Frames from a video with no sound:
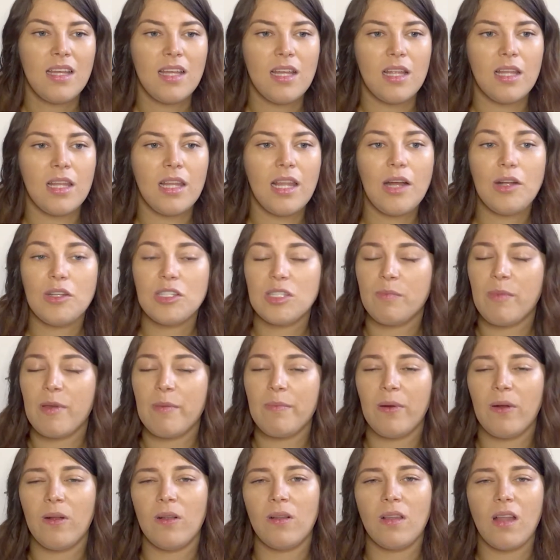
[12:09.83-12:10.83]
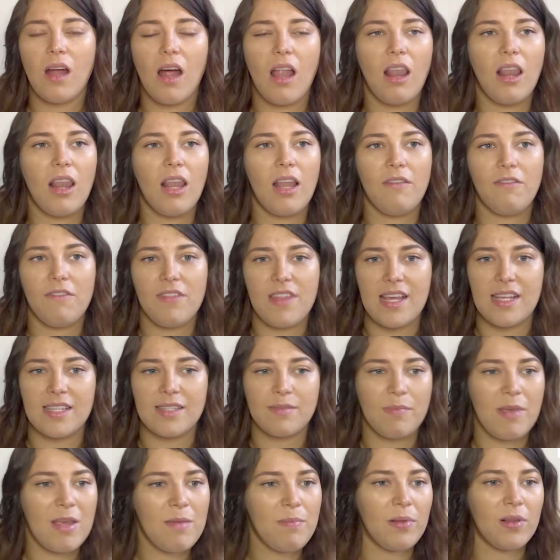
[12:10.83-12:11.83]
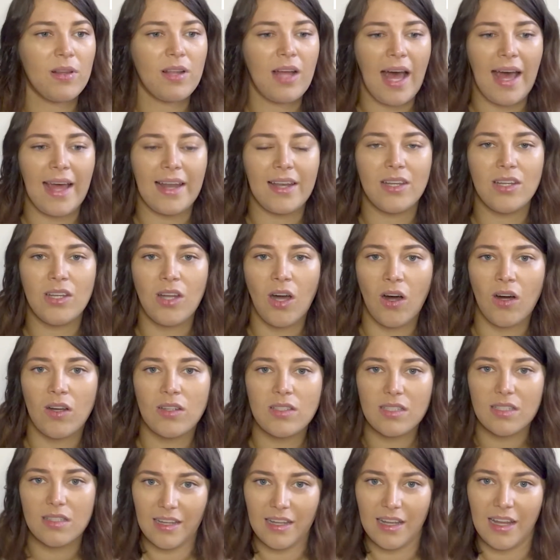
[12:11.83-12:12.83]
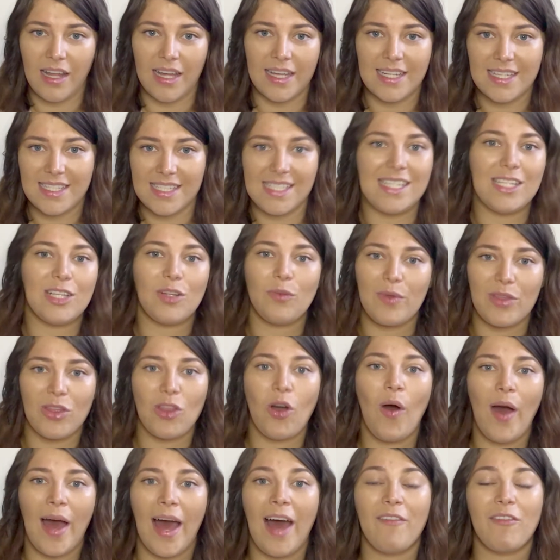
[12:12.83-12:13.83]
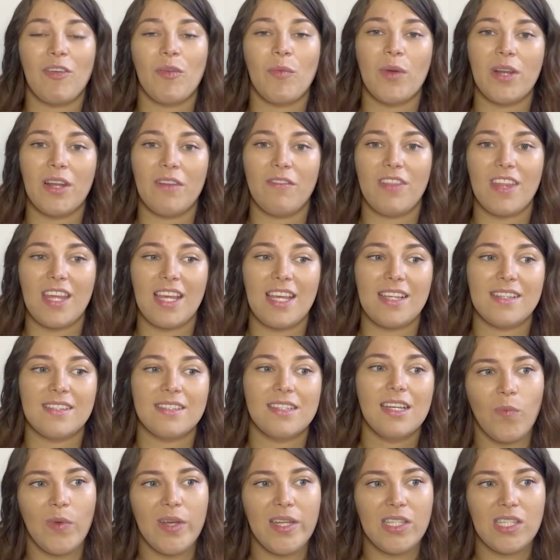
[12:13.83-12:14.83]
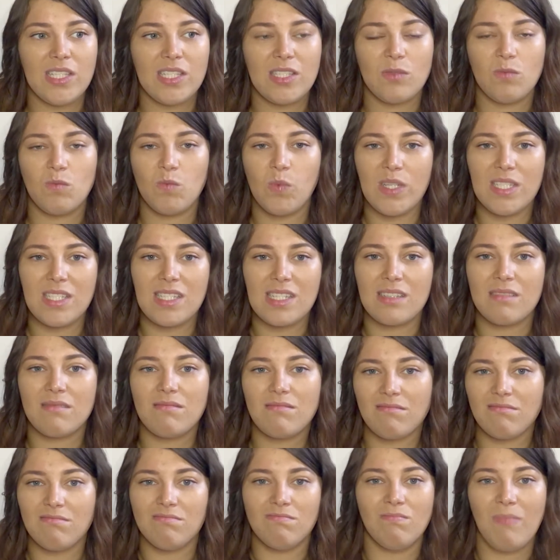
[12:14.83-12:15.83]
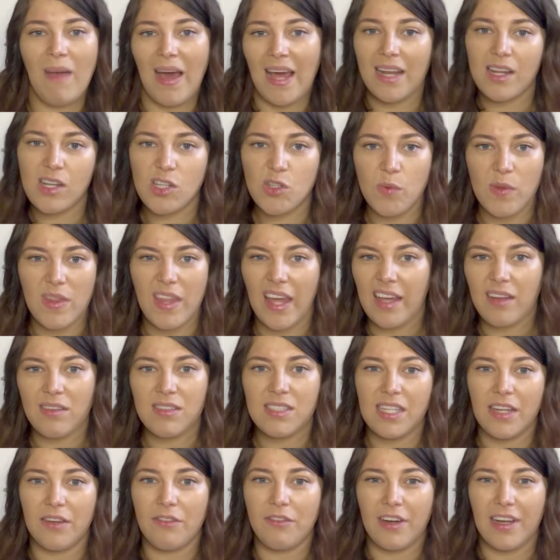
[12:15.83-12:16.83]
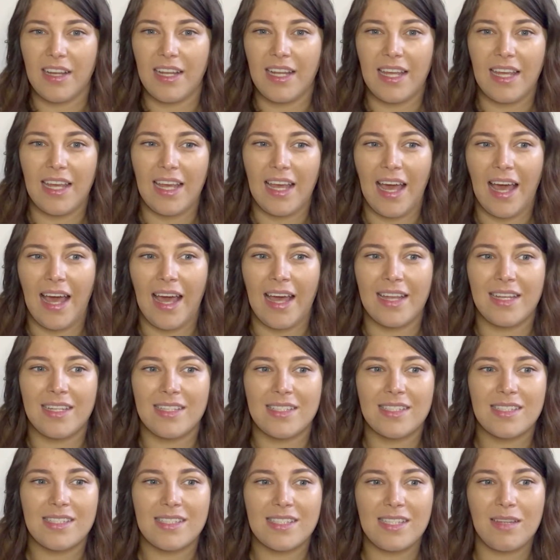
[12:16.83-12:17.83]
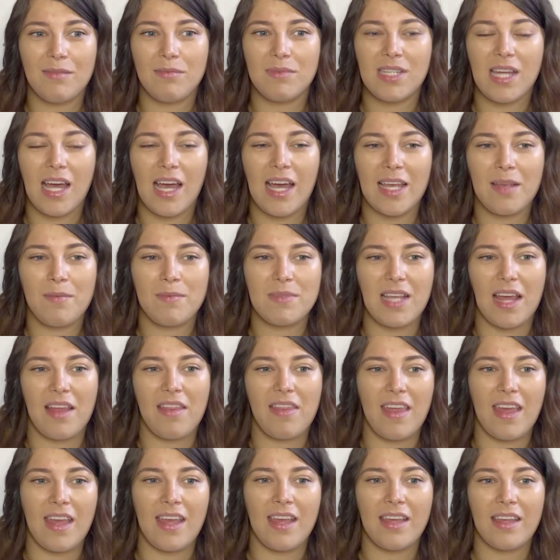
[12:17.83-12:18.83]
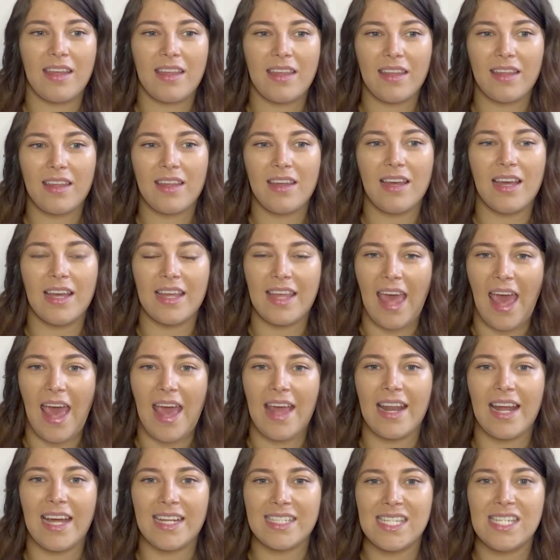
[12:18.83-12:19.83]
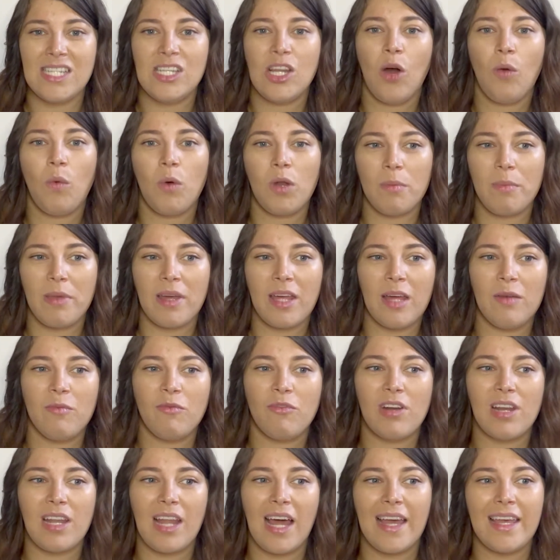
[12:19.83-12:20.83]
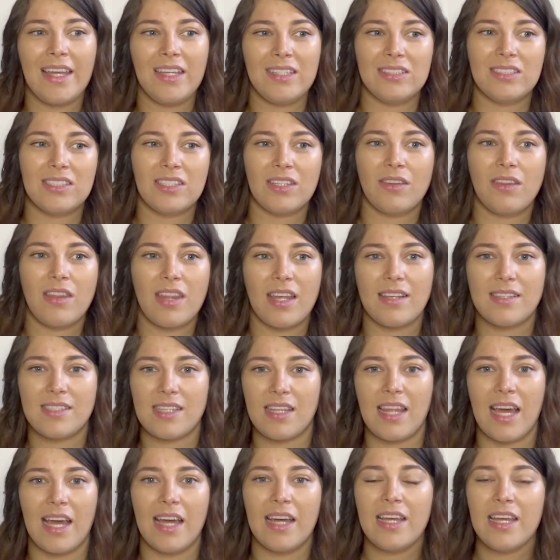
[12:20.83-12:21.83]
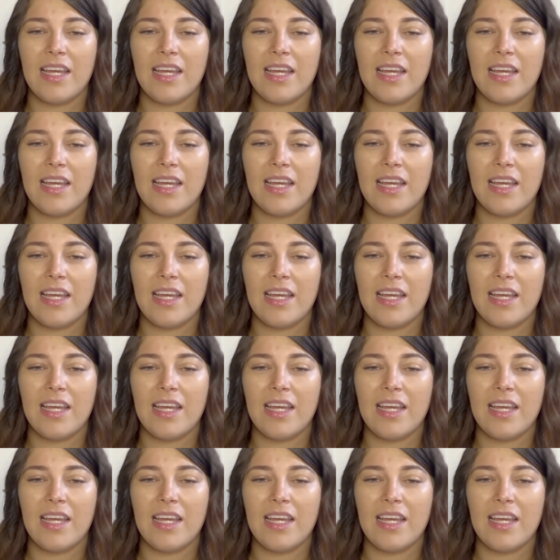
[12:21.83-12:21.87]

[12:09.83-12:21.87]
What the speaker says: Loads of people love this. People cannot like deal with not having one of these. We did manage without it really, and sometimes I think, again, I did not want to become reliant on things like that.